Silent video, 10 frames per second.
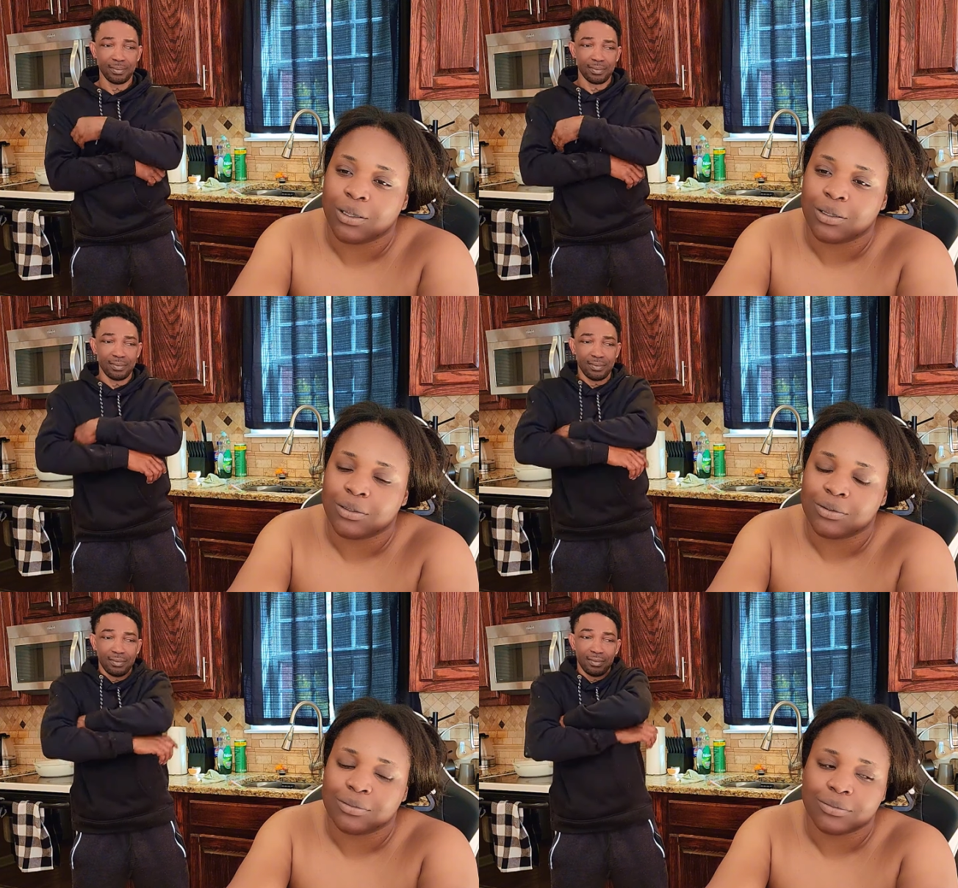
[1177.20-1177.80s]

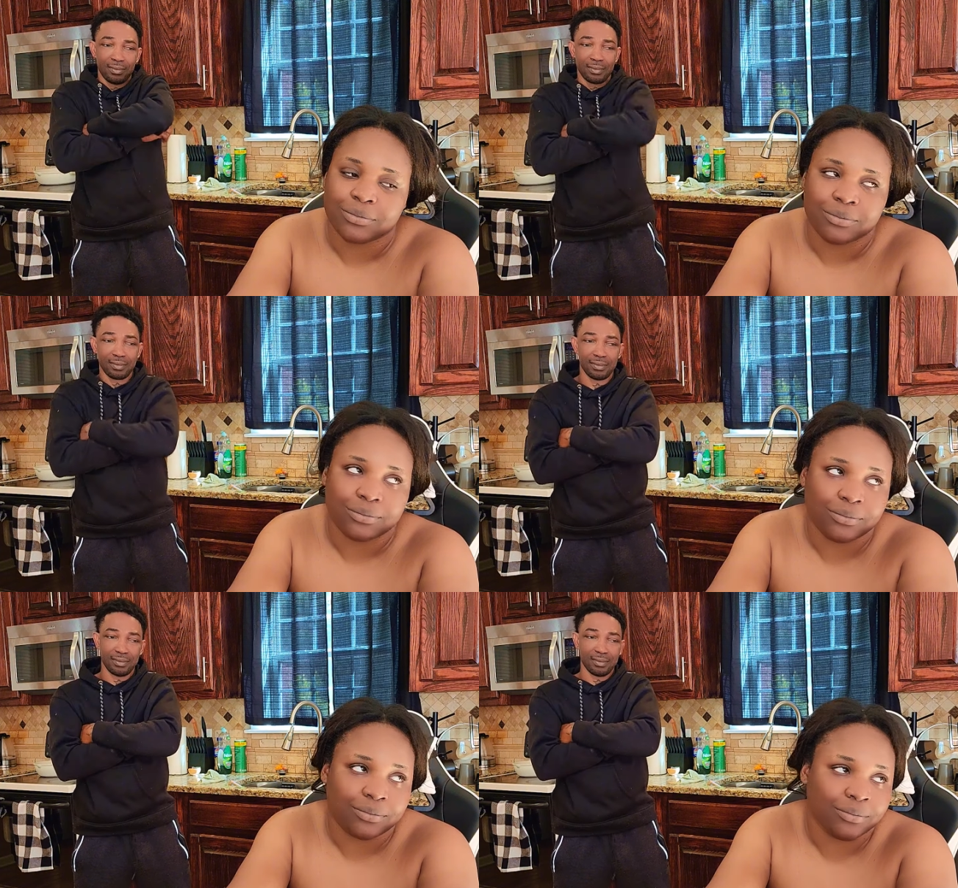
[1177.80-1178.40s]

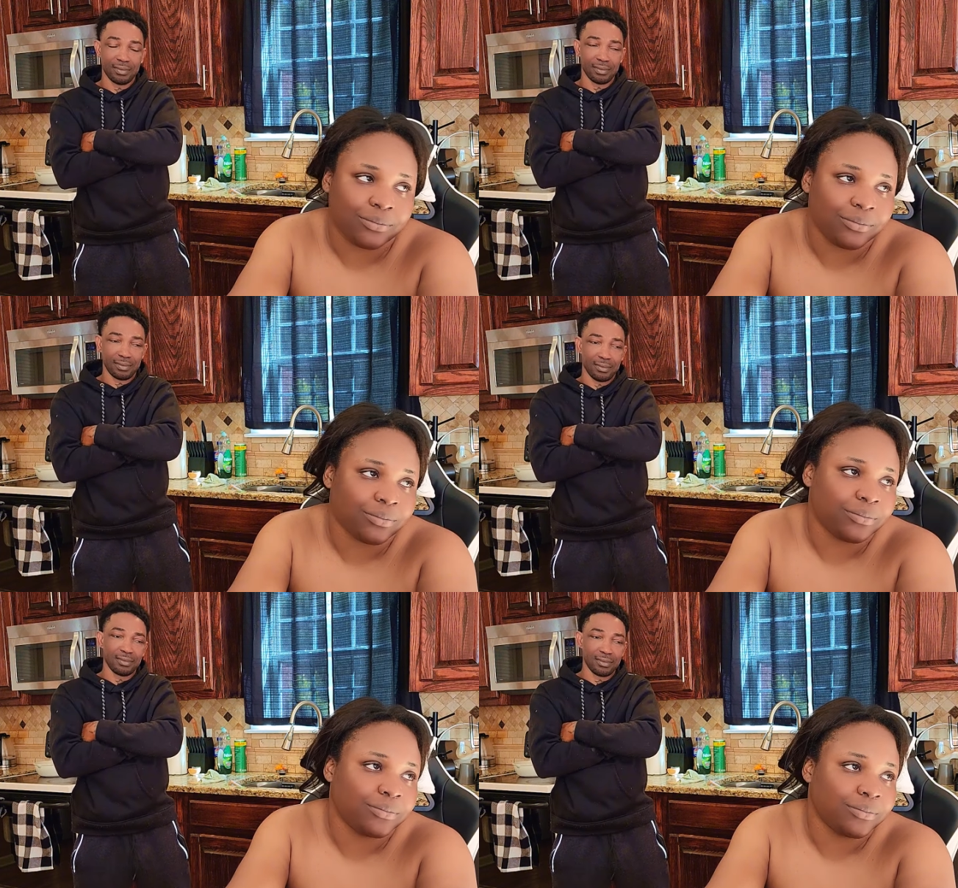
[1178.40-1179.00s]

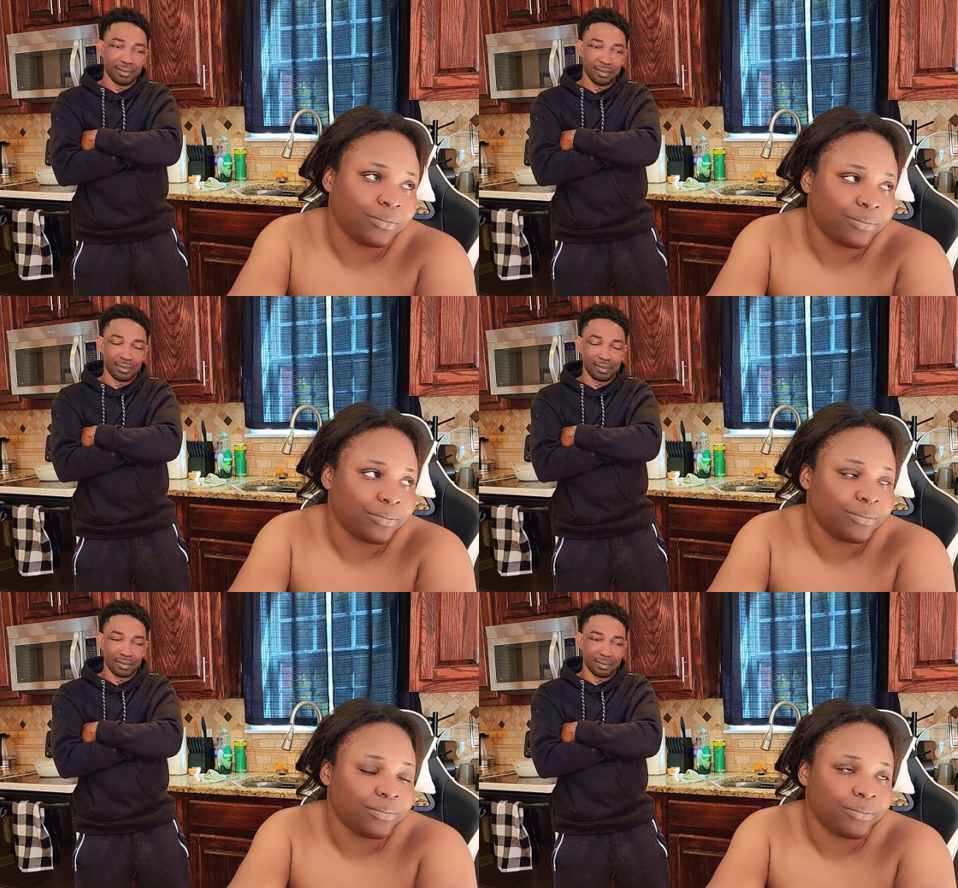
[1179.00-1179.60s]

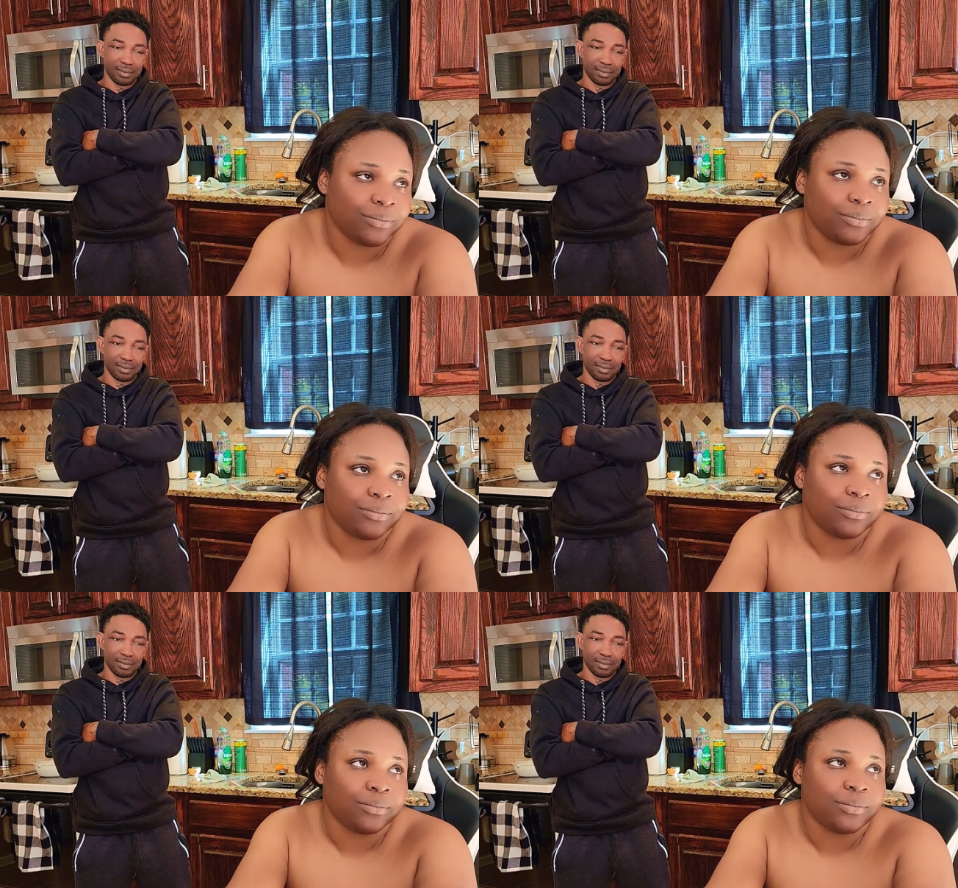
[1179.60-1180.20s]

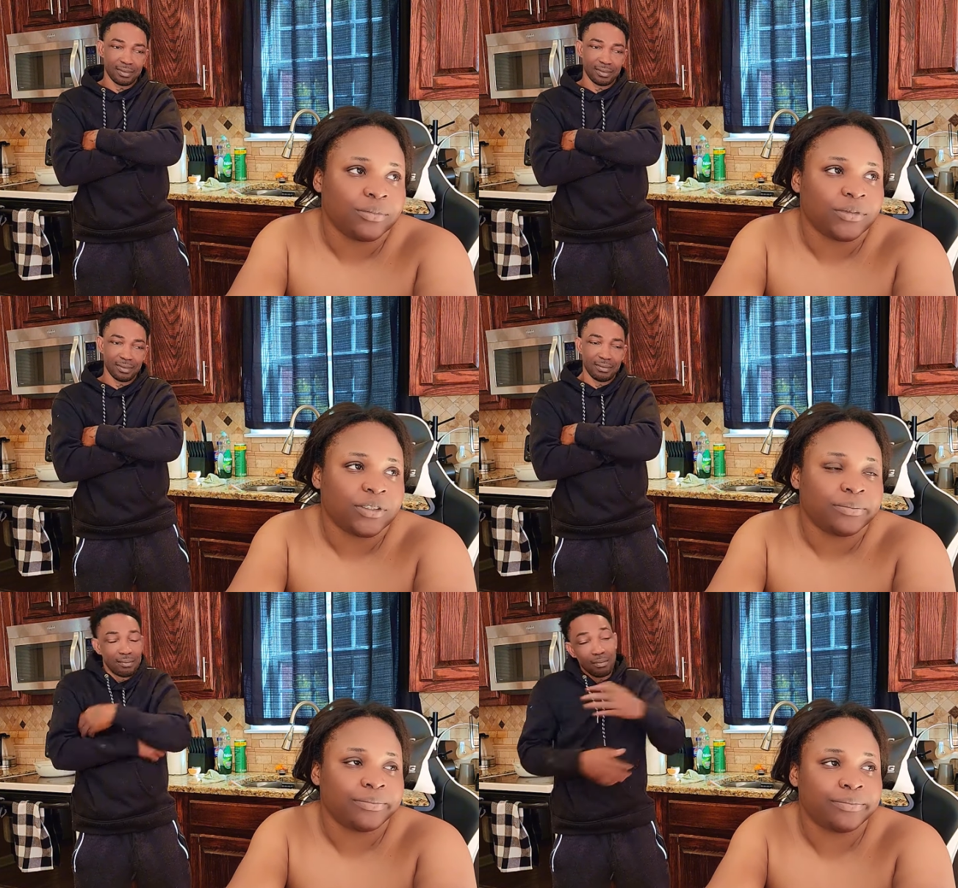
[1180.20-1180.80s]

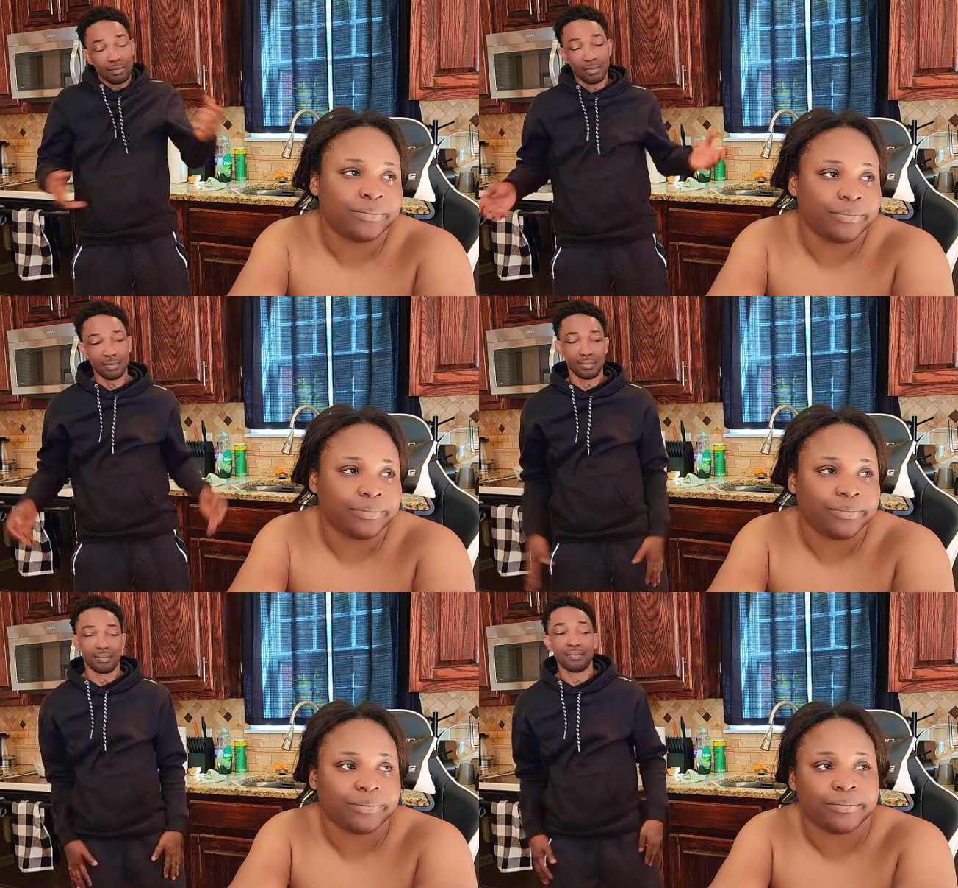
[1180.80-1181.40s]

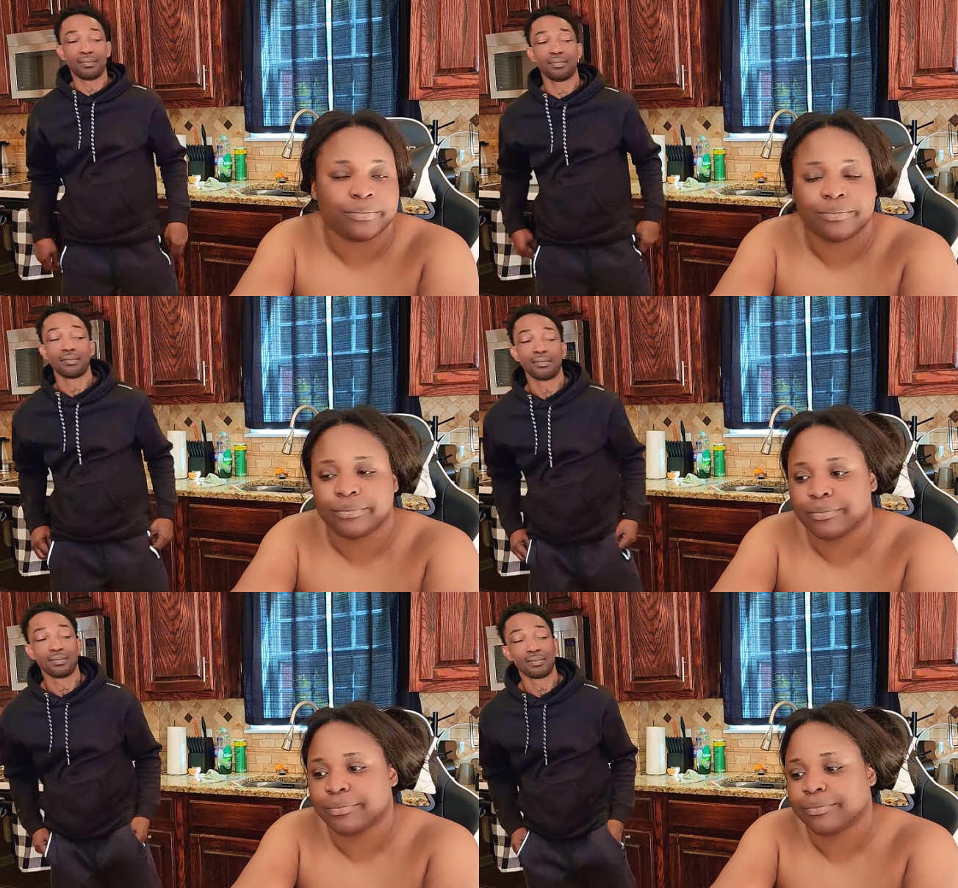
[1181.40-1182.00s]

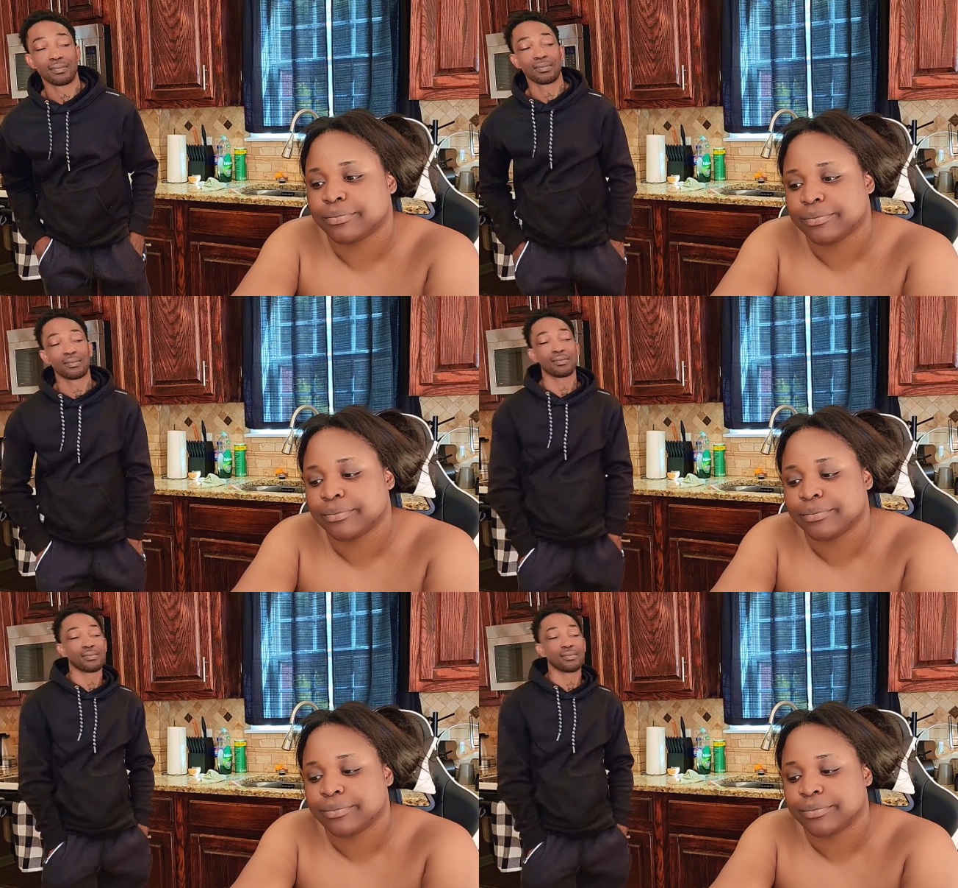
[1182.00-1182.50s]
(silence)